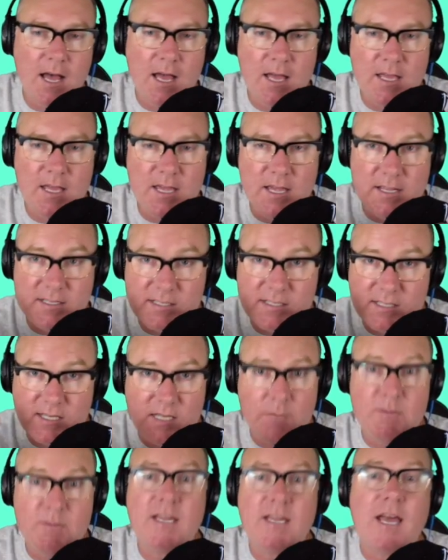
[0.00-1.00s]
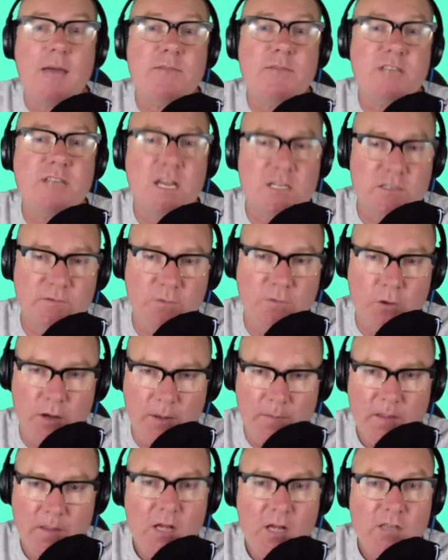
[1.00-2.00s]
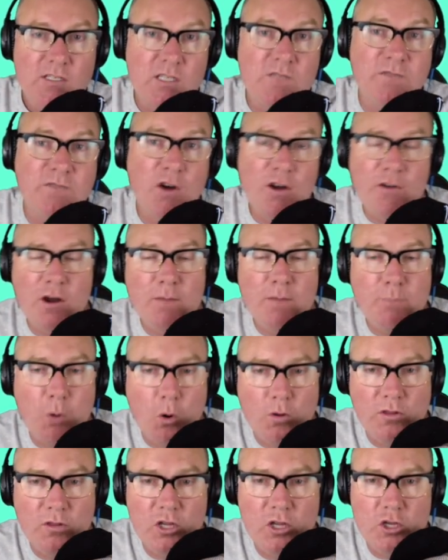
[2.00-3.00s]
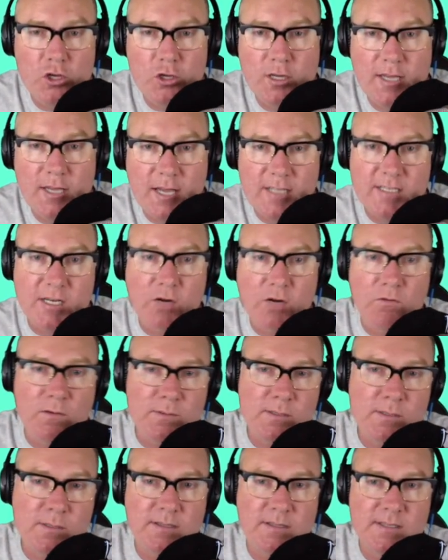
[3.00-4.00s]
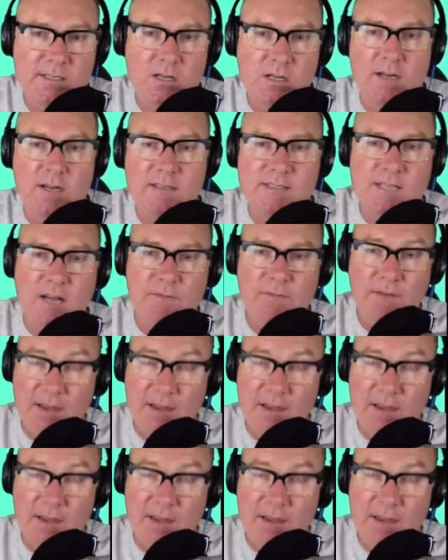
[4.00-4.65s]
it's going to be a game changer for you. So it's very, very important that you get to grips with this kind of stuff.